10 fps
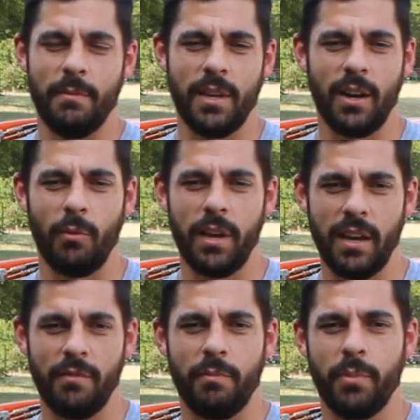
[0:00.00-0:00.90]
You know, we
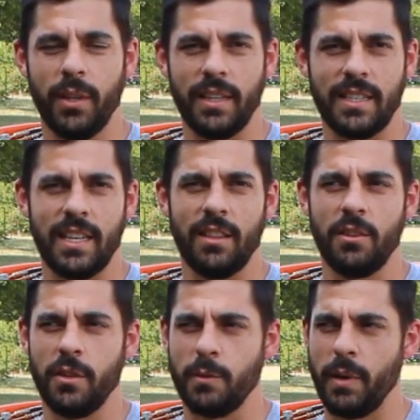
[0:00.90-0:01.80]
have put this thing
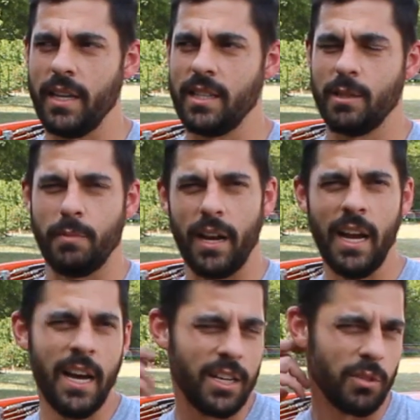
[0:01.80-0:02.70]
through its paces, but
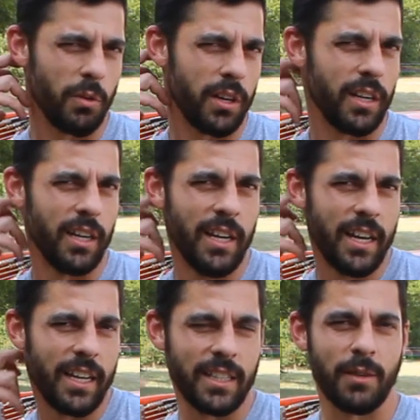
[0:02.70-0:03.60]
just wanted to
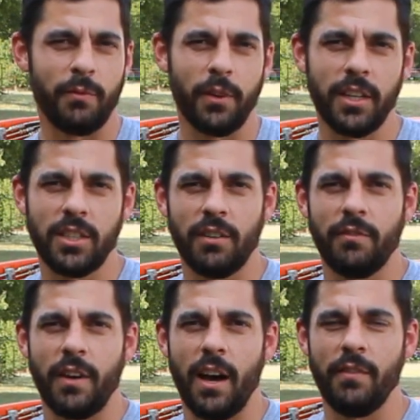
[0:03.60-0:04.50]
get some footage
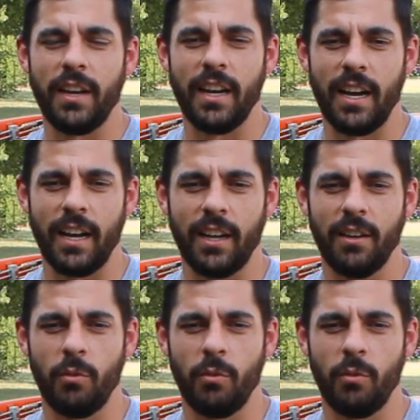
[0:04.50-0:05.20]
of it